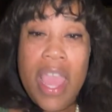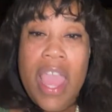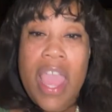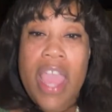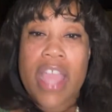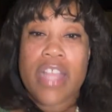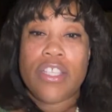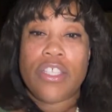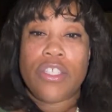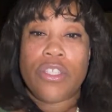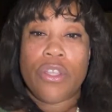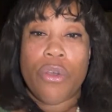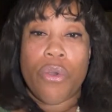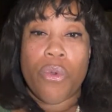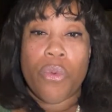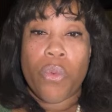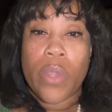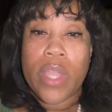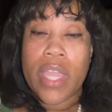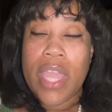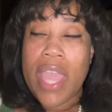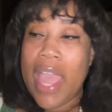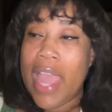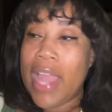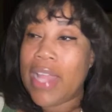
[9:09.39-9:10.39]
And so
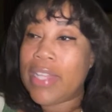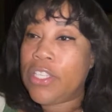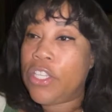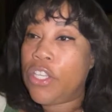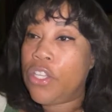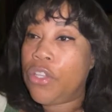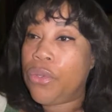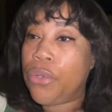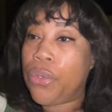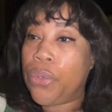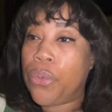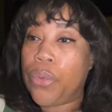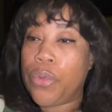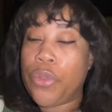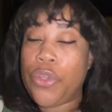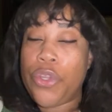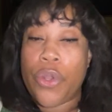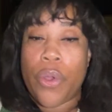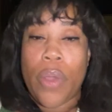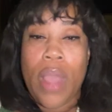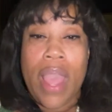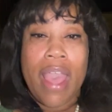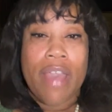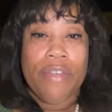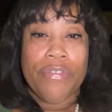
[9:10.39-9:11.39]
we had to,
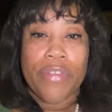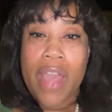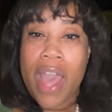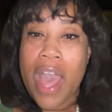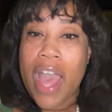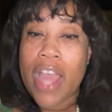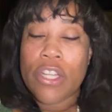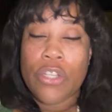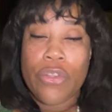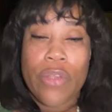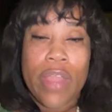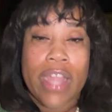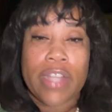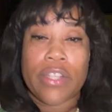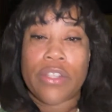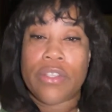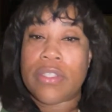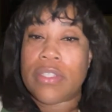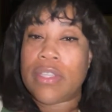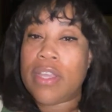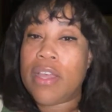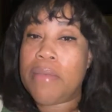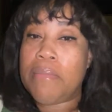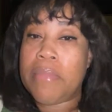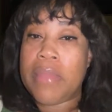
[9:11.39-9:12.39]
have contractors
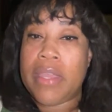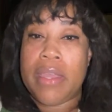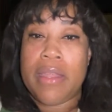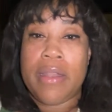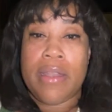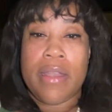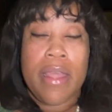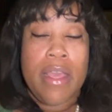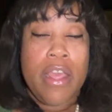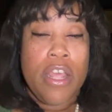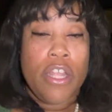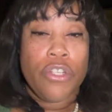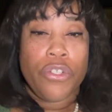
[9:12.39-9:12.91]
come in,